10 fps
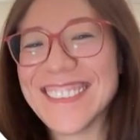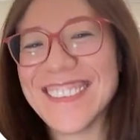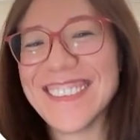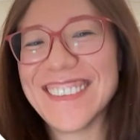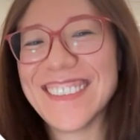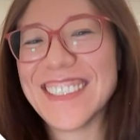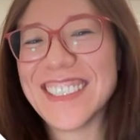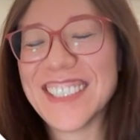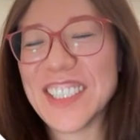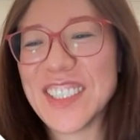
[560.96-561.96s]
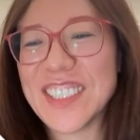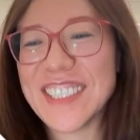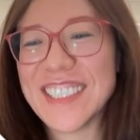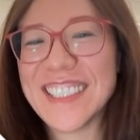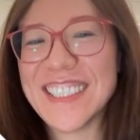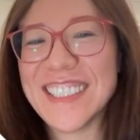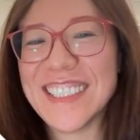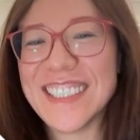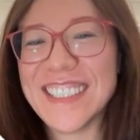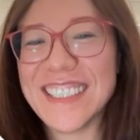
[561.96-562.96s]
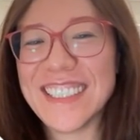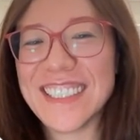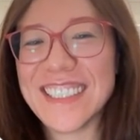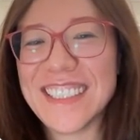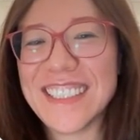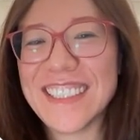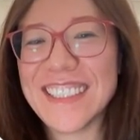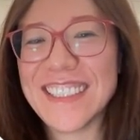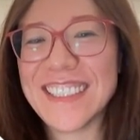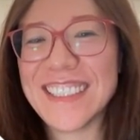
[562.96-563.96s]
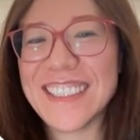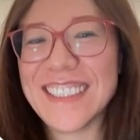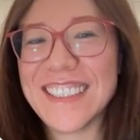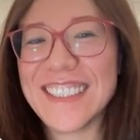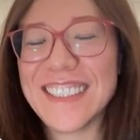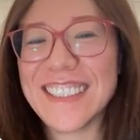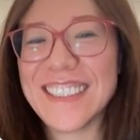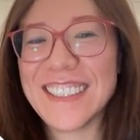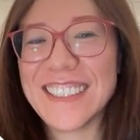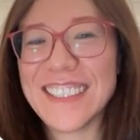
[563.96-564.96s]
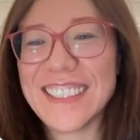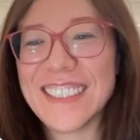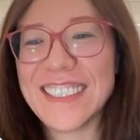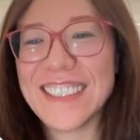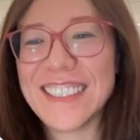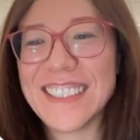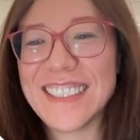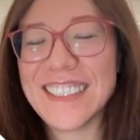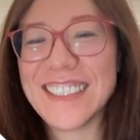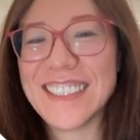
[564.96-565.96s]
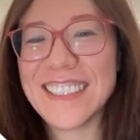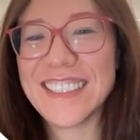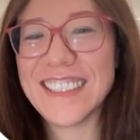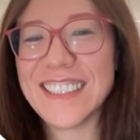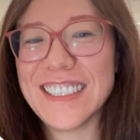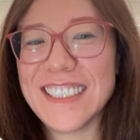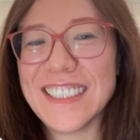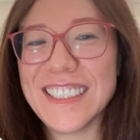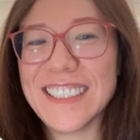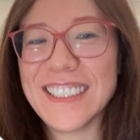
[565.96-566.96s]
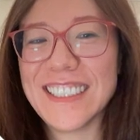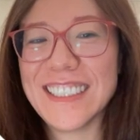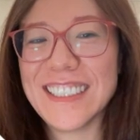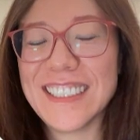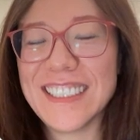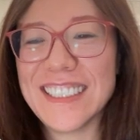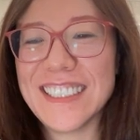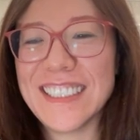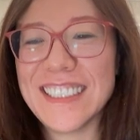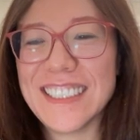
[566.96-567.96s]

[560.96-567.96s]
This person isn't speaking.